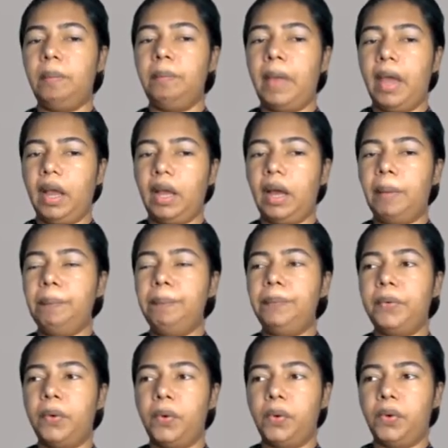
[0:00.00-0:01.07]
Backup
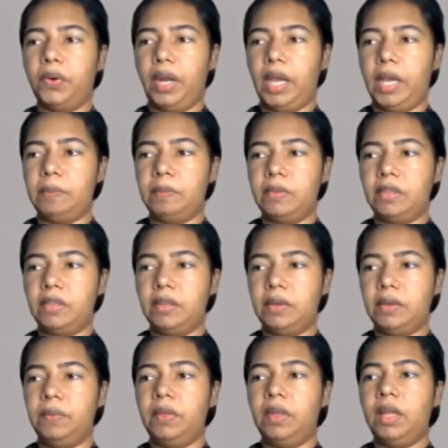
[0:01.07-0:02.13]
programs
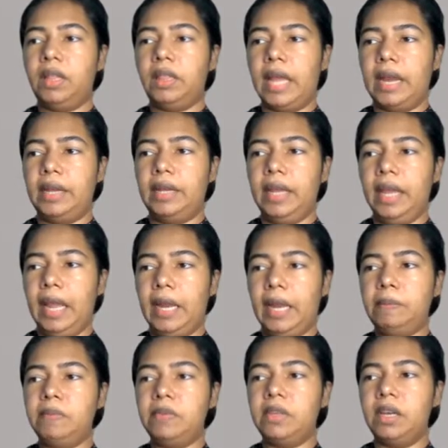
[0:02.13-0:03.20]
that
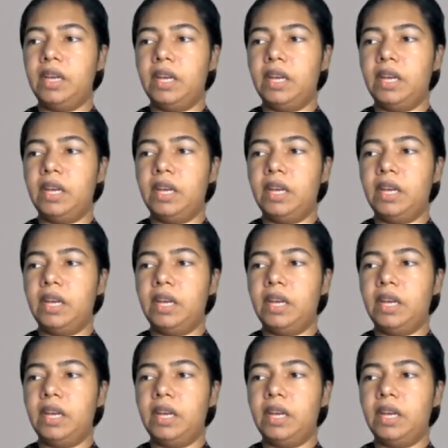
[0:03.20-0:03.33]
helps